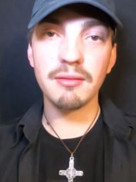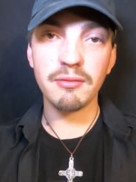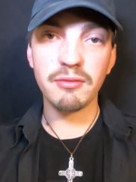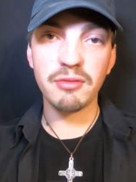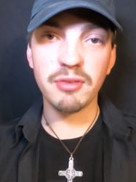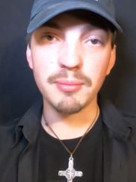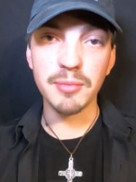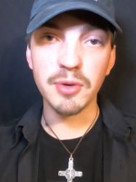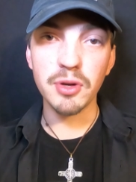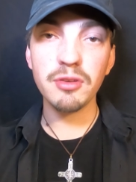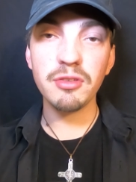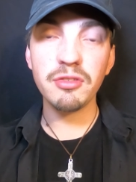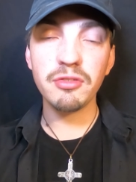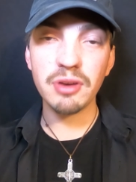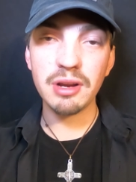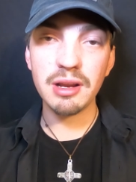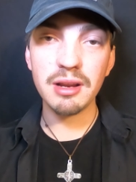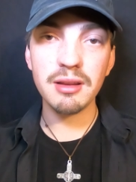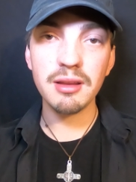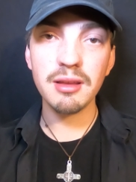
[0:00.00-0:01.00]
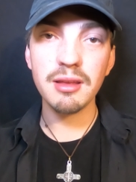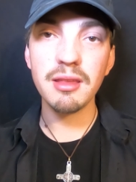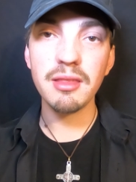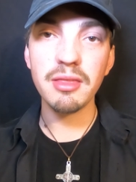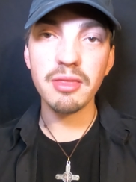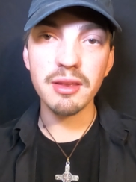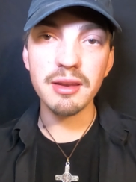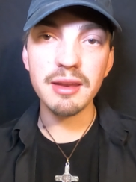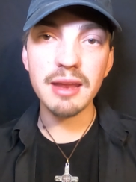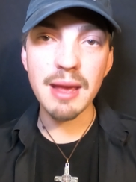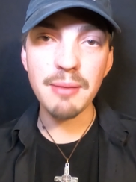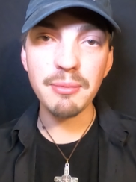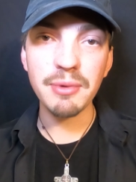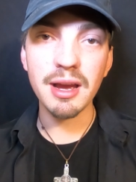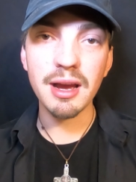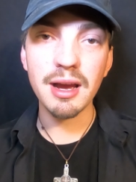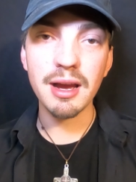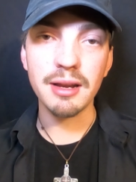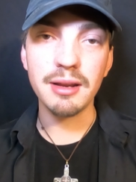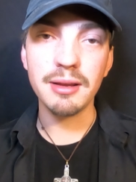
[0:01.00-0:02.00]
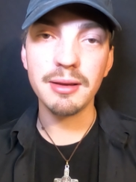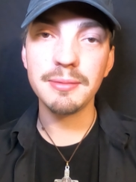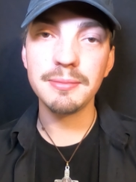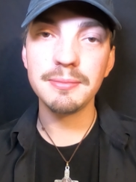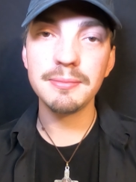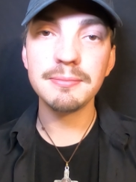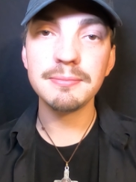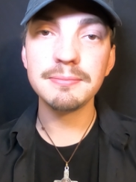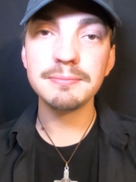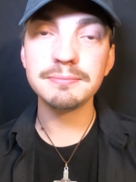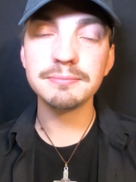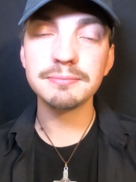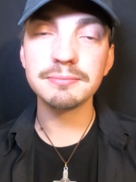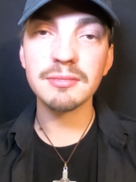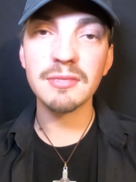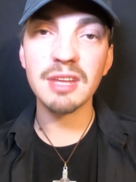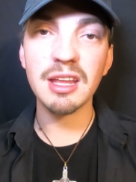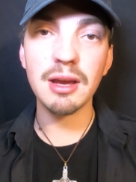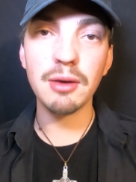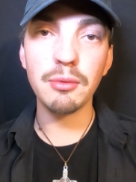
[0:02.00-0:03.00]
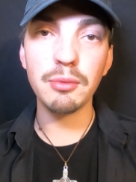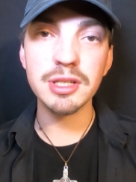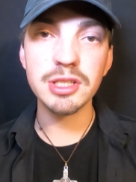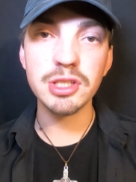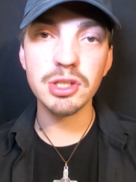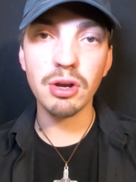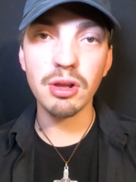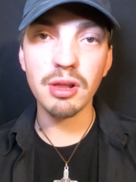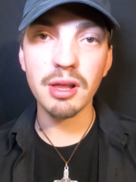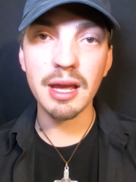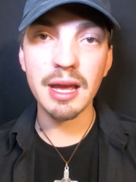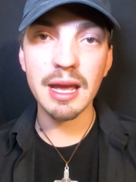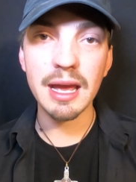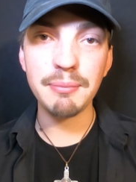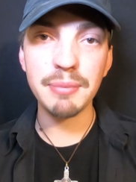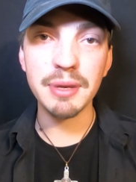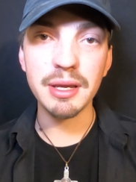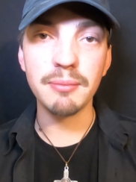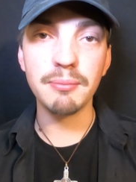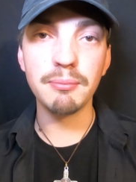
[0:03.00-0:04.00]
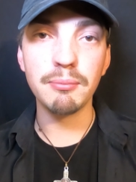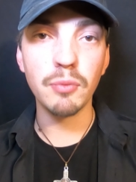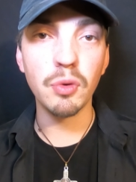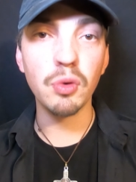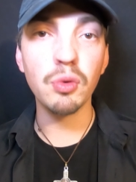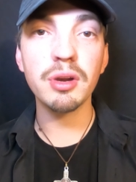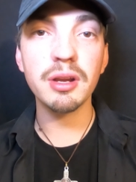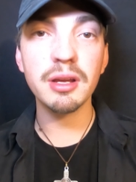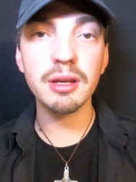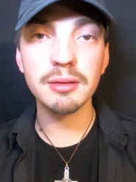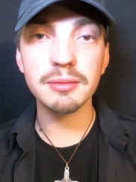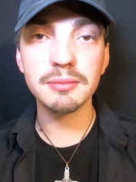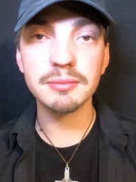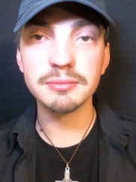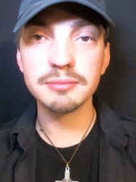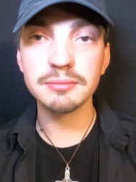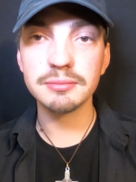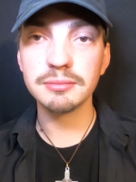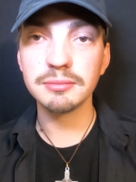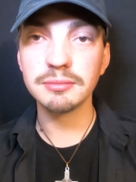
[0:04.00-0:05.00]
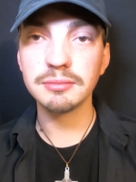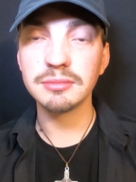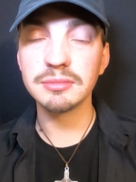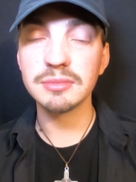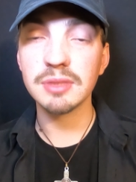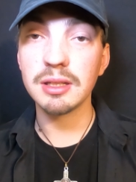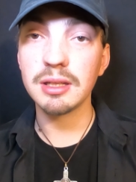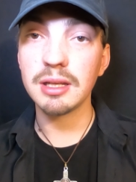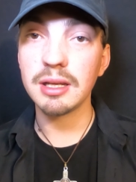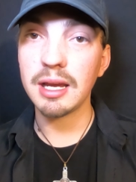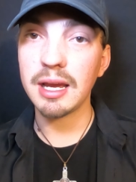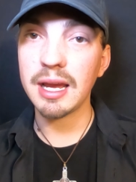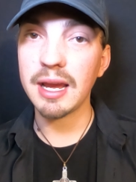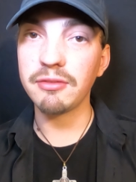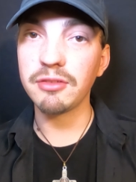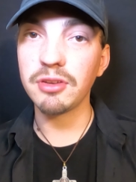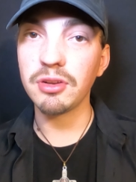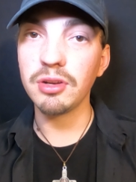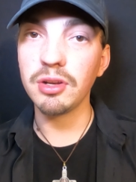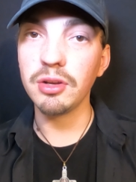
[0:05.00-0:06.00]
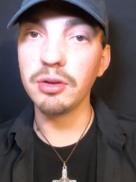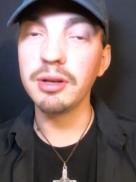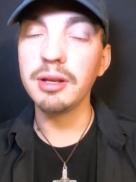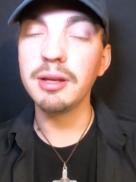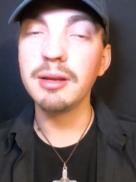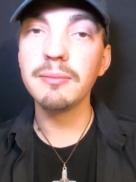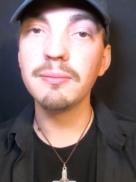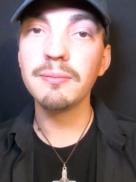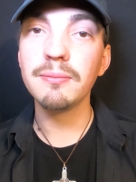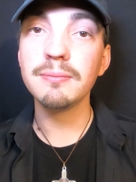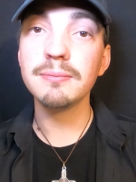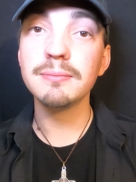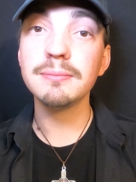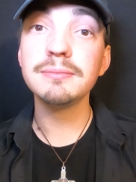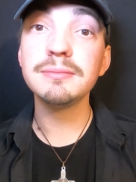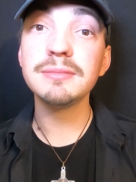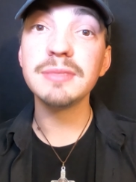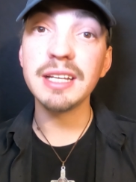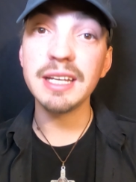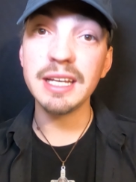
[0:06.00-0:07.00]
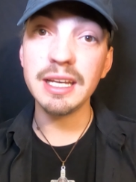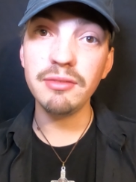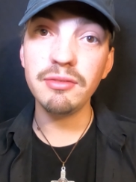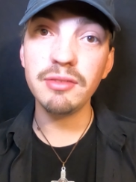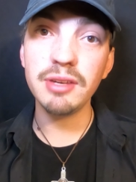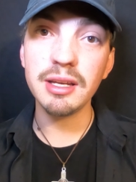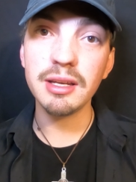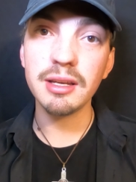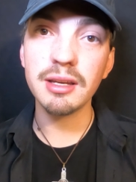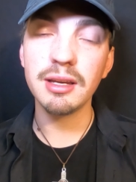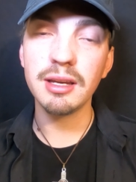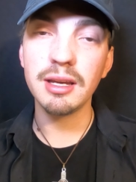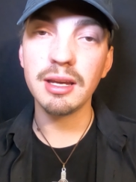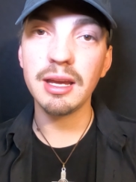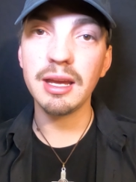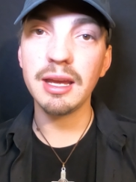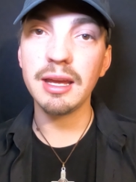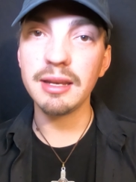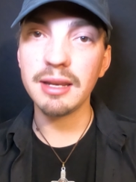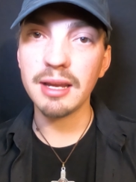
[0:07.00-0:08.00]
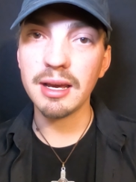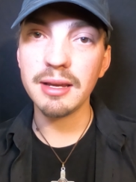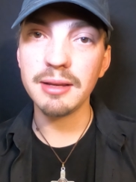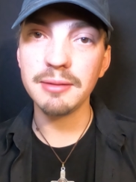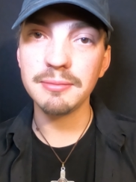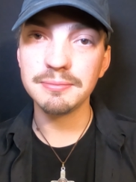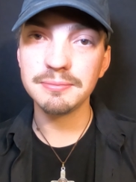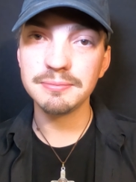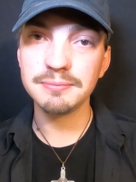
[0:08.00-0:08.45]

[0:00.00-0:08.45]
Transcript: From your friend, The Dam Guide, I wish you all a happy morning, afternoon, evening, and night.